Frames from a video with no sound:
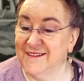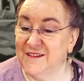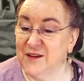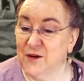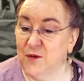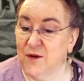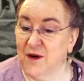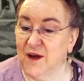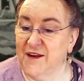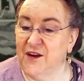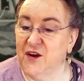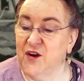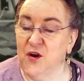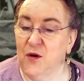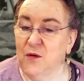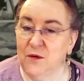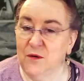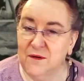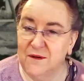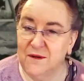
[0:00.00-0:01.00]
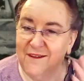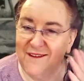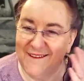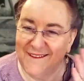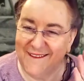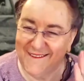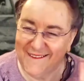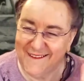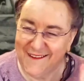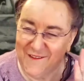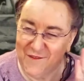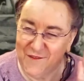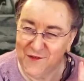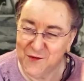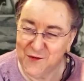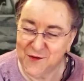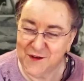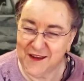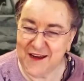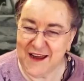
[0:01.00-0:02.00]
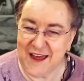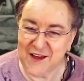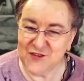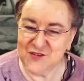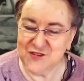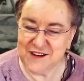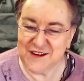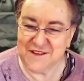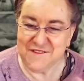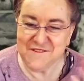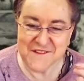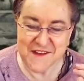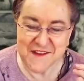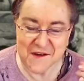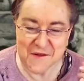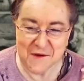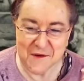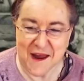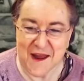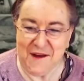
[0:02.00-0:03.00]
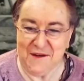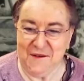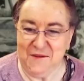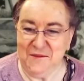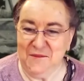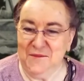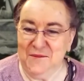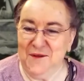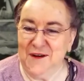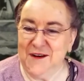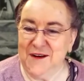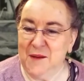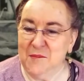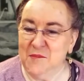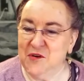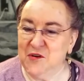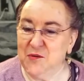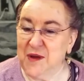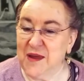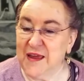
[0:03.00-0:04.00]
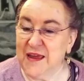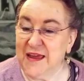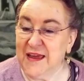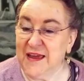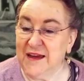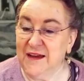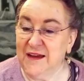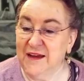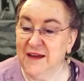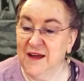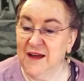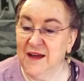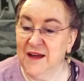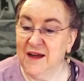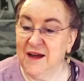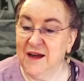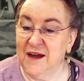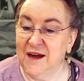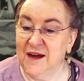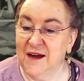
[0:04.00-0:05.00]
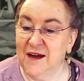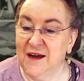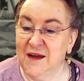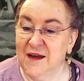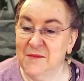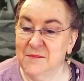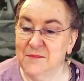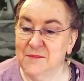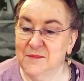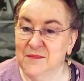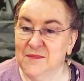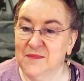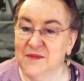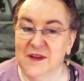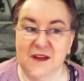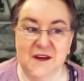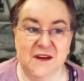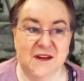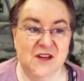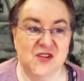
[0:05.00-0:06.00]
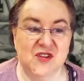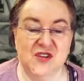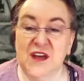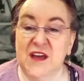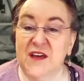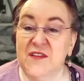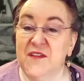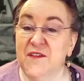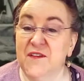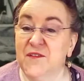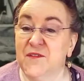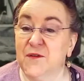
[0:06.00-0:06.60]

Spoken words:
so I don't know if you can actually figure out what I'm doing here. I'm going to share the